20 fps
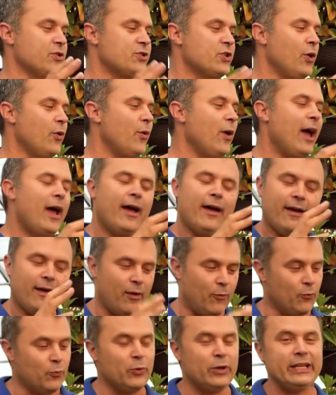So
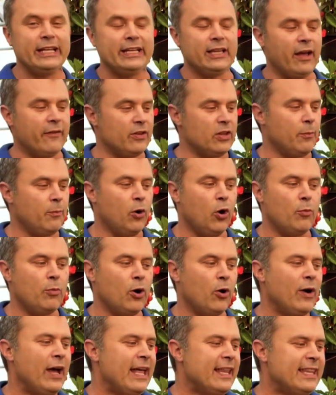really loving the
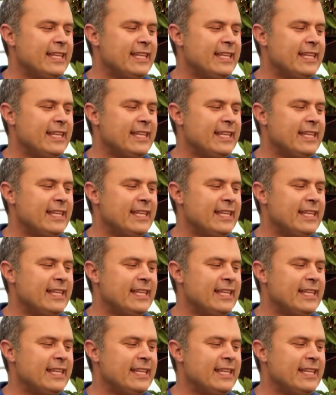Bobo.